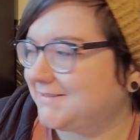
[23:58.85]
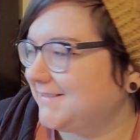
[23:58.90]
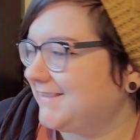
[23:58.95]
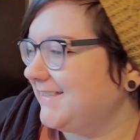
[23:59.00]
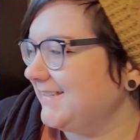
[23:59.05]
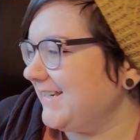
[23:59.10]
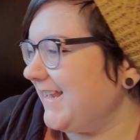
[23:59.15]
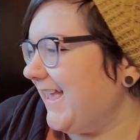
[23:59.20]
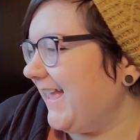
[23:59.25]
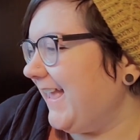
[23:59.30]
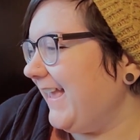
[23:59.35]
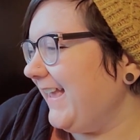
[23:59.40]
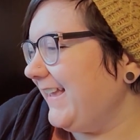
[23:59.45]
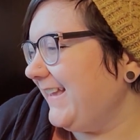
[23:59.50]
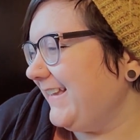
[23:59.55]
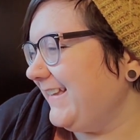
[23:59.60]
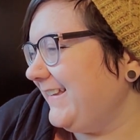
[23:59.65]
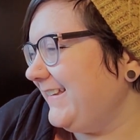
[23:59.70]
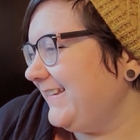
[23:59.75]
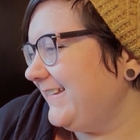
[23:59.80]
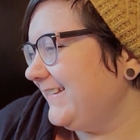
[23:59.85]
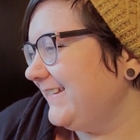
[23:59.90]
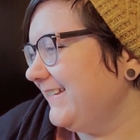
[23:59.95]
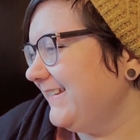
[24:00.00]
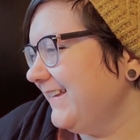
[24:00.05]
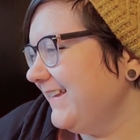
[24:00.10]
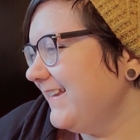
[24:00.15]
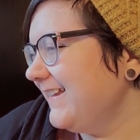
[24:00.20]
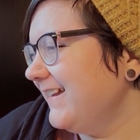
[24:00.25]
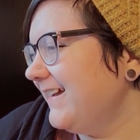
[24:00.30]
of the day.
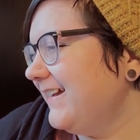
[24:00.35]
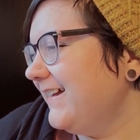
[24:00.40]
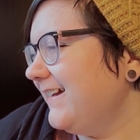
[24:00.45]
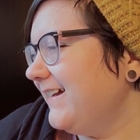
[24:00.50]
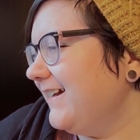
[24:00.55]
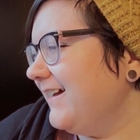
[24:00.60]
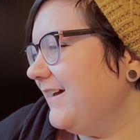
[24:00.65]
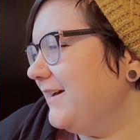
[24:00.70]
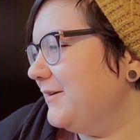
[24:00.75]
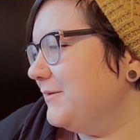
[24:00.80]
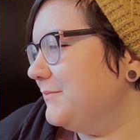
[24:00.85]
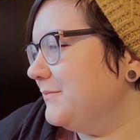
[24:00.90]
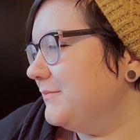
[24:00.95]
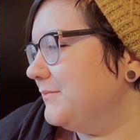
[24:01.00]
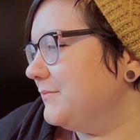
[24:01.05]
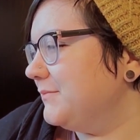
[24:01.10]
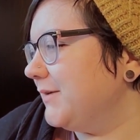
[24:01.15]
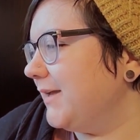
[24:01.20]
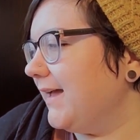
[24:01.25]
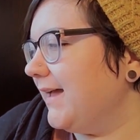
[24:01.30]
But yeah,